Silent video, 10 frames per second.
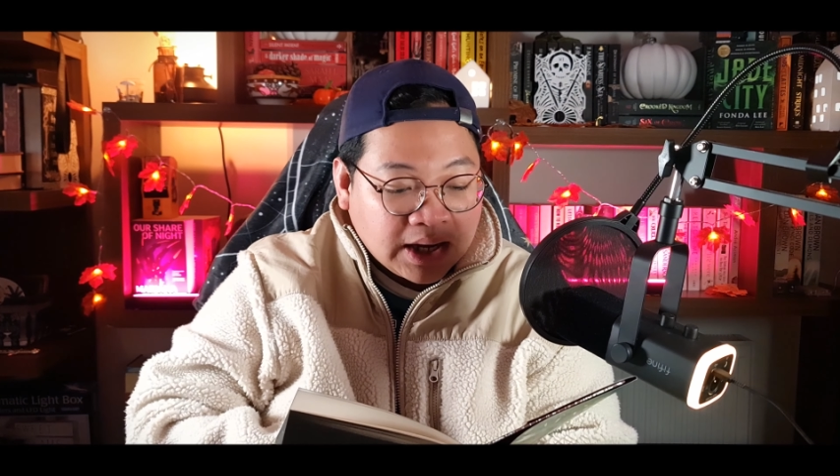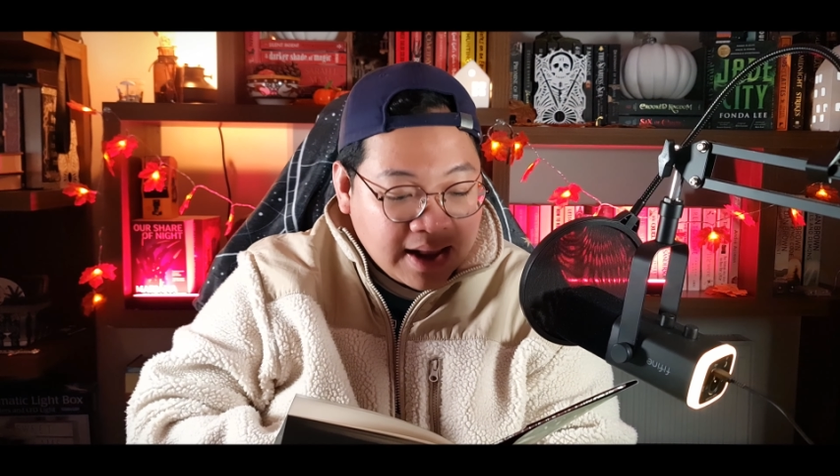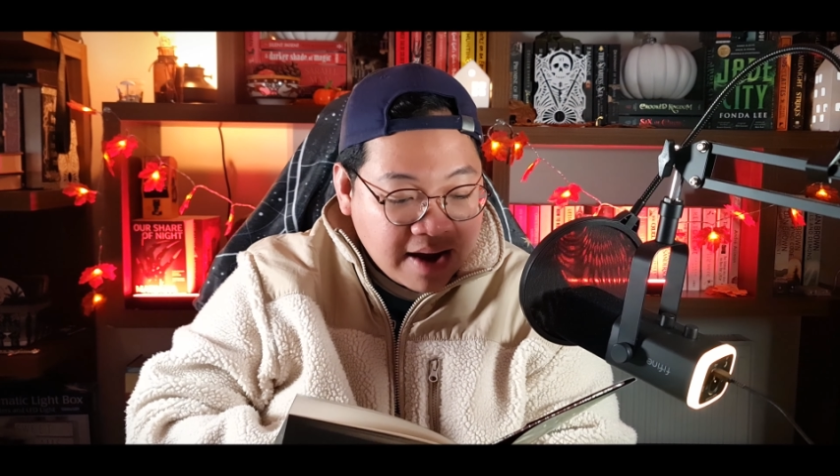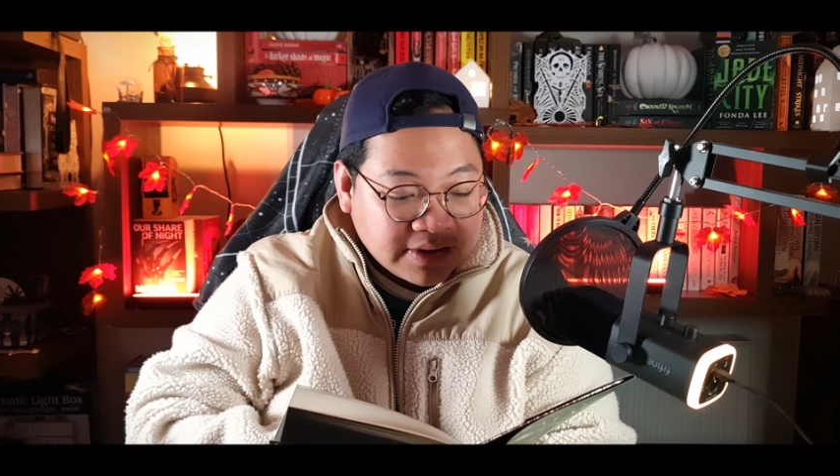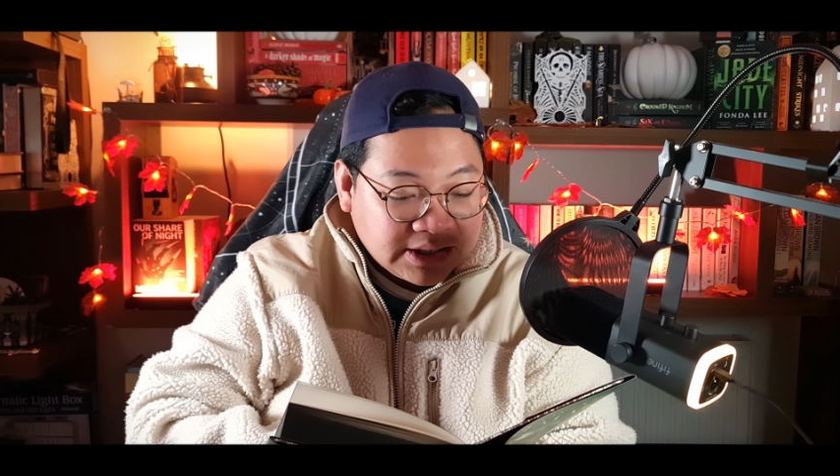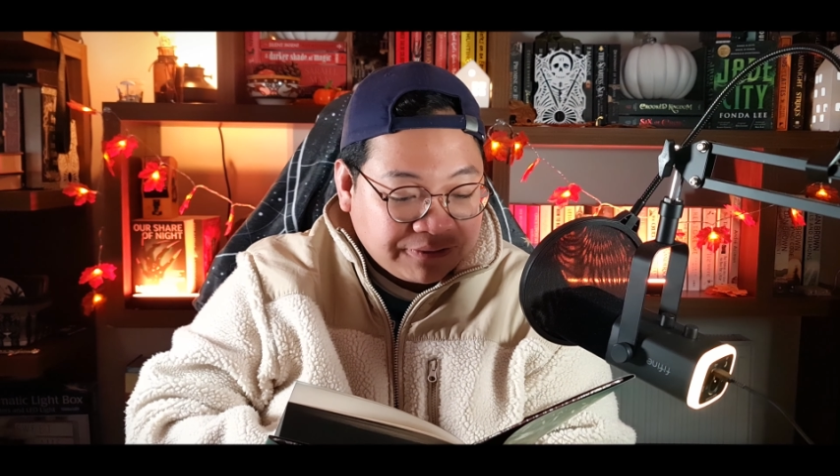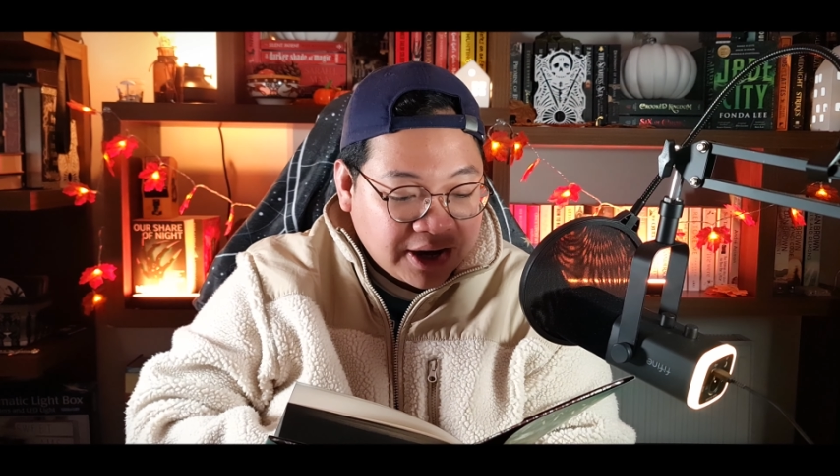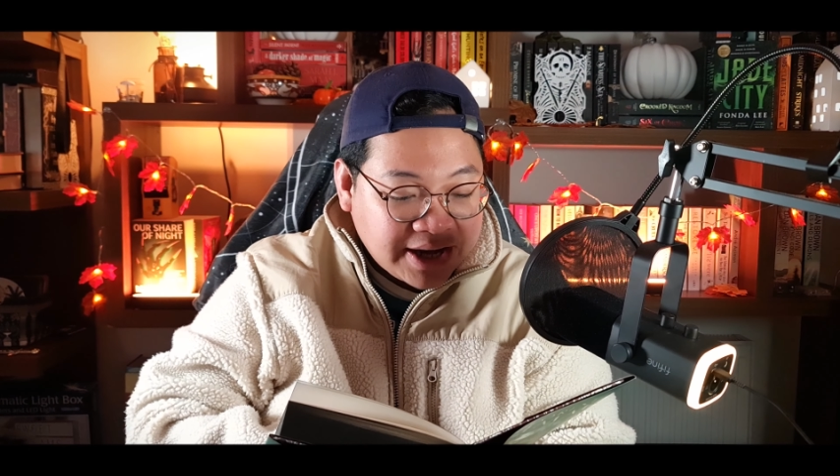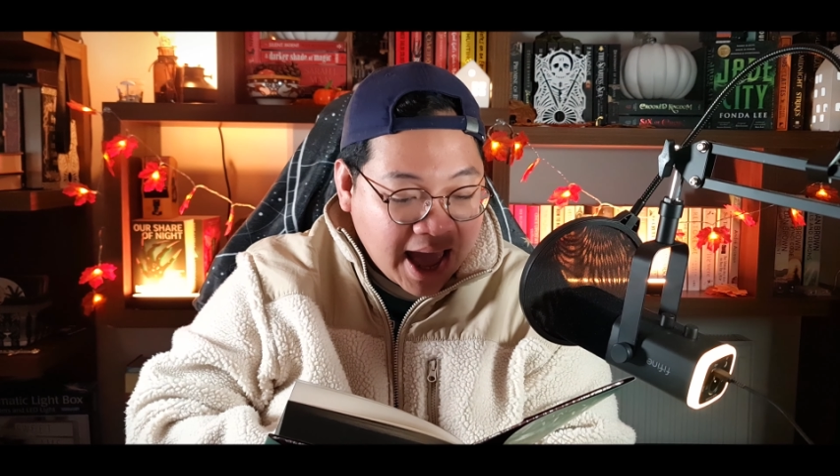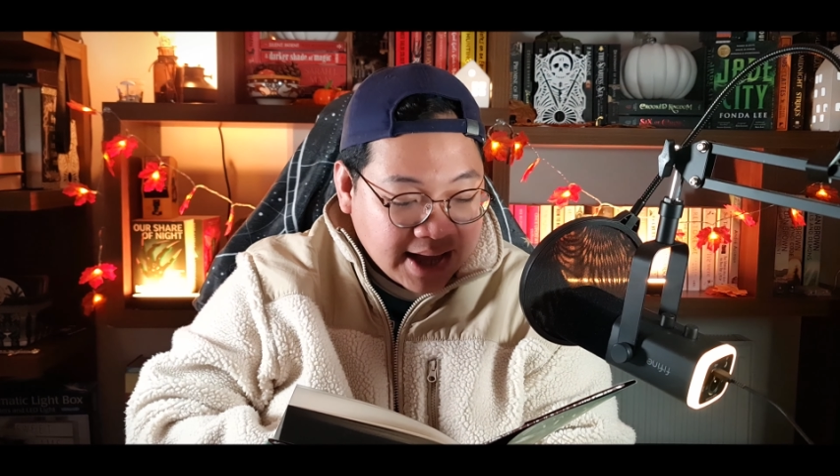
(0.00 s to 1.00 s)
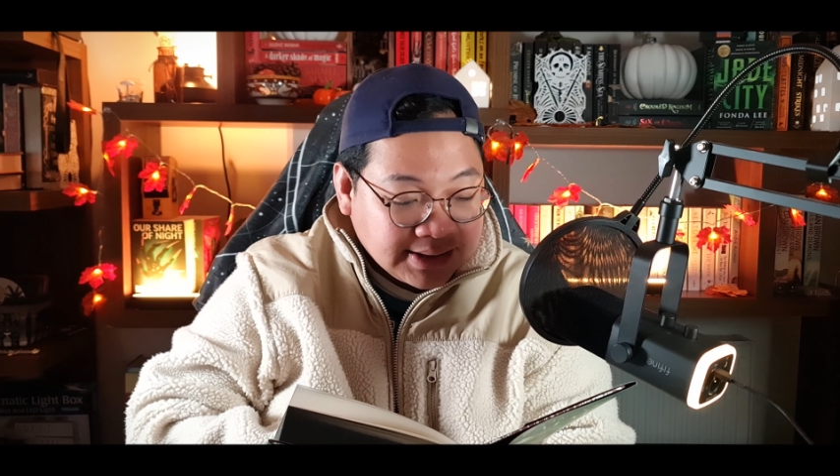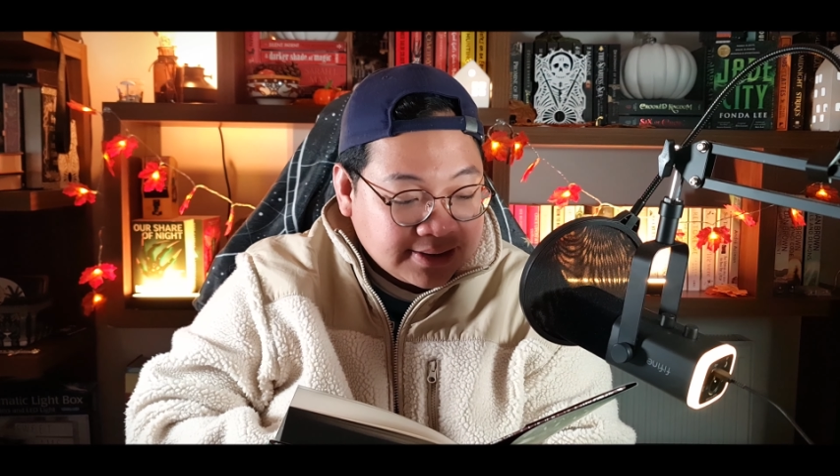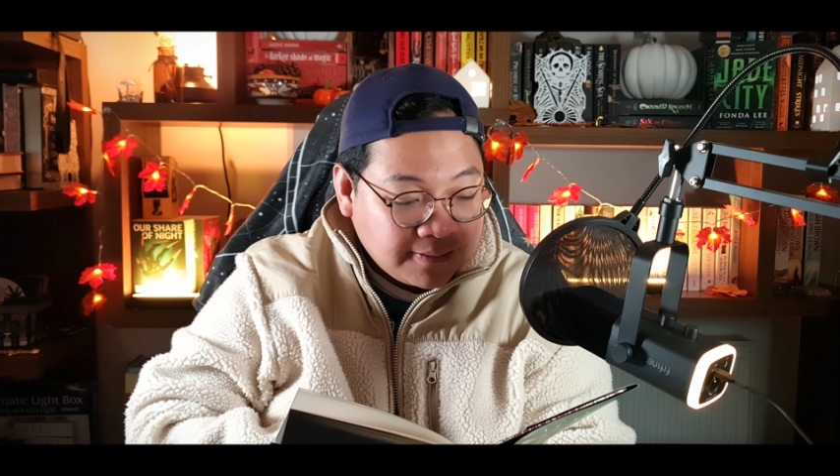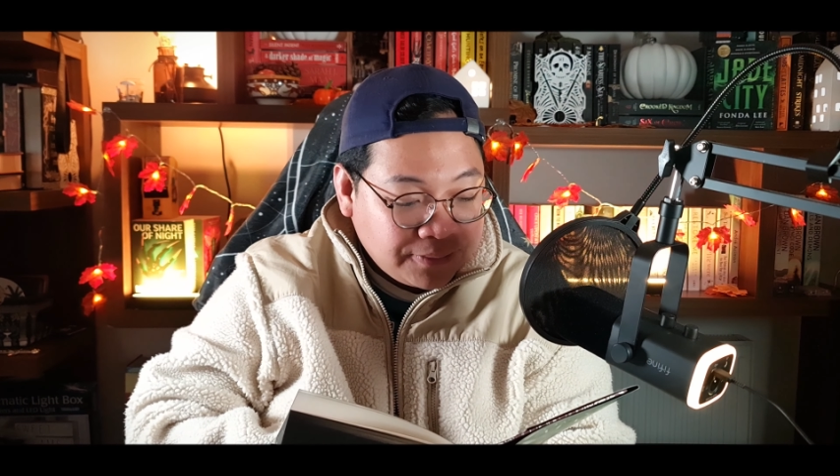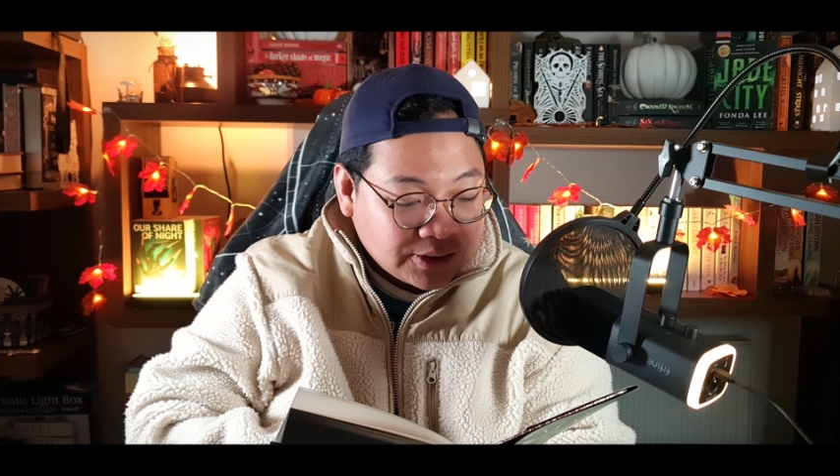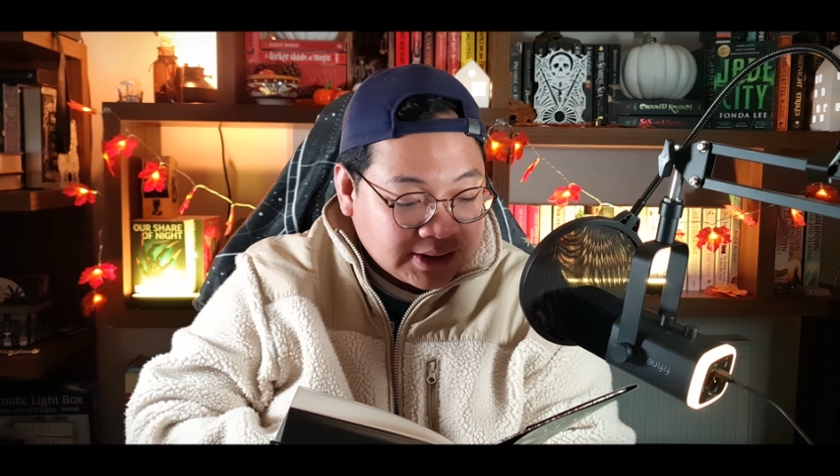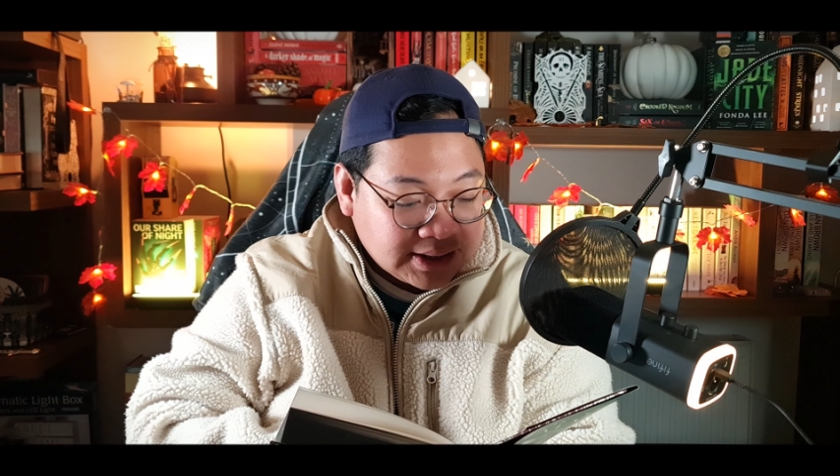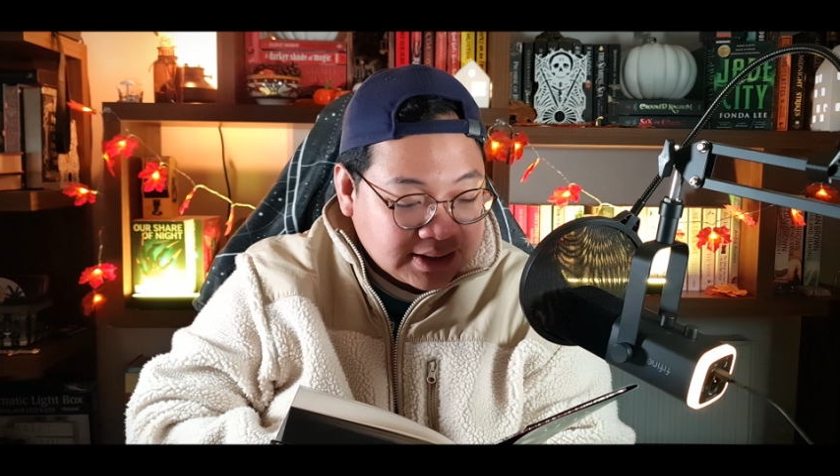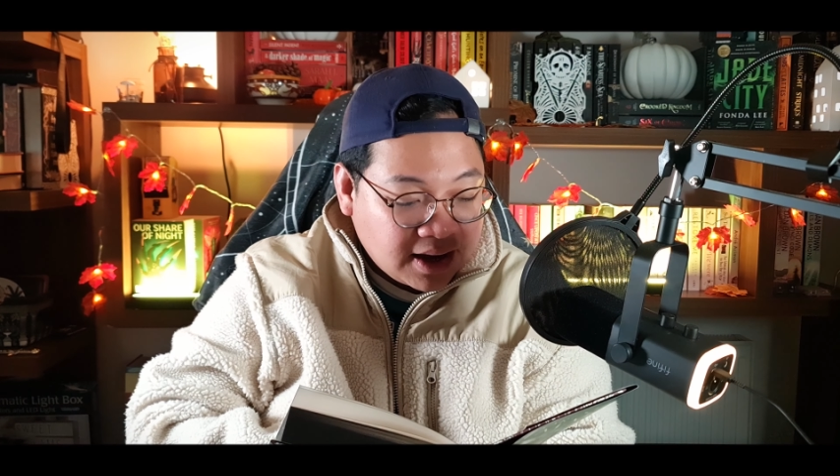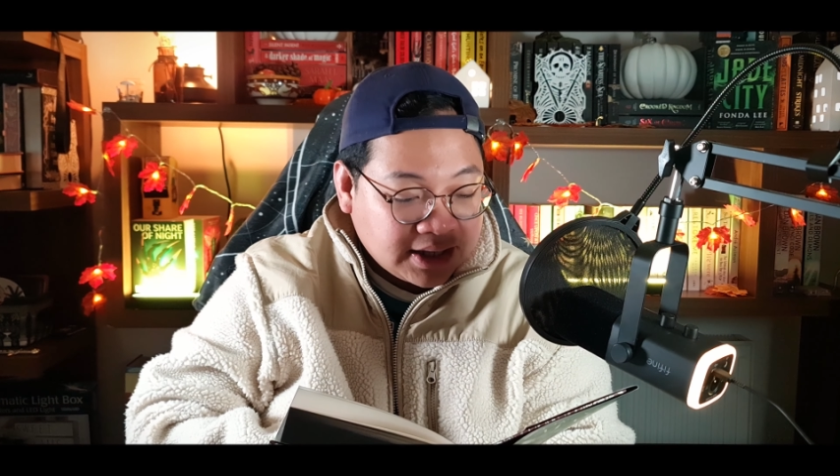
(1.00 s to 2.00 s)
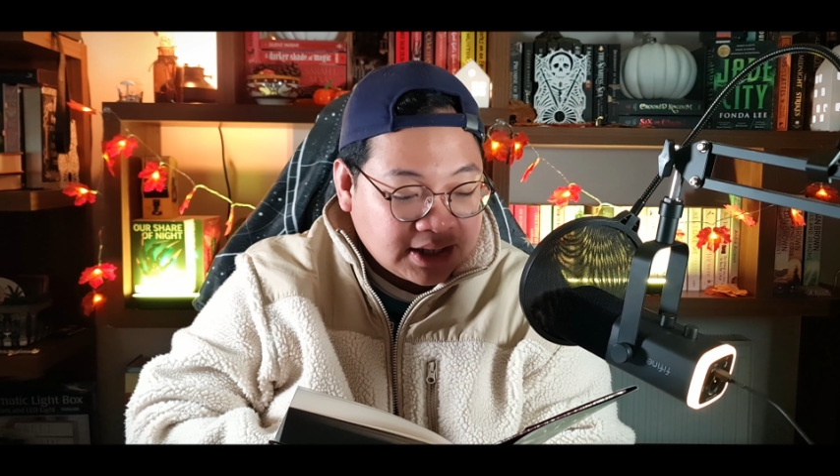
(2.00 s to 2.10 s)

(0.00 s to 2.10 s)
Clara's friend Axel puts aside